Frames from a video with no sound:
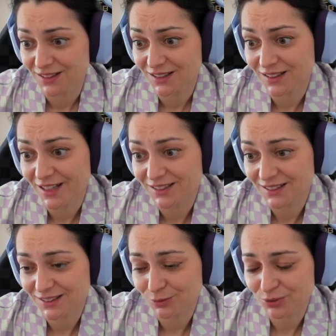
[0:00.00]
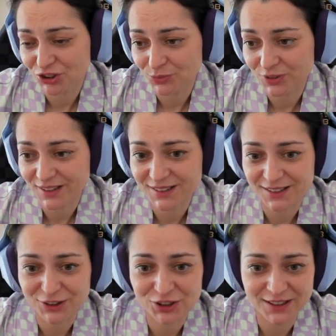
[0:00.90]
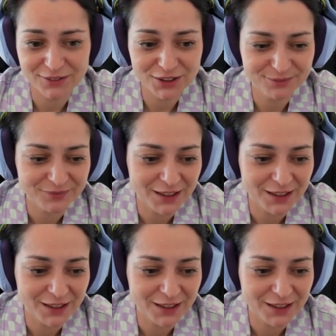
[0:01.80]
classical bishop takes h7.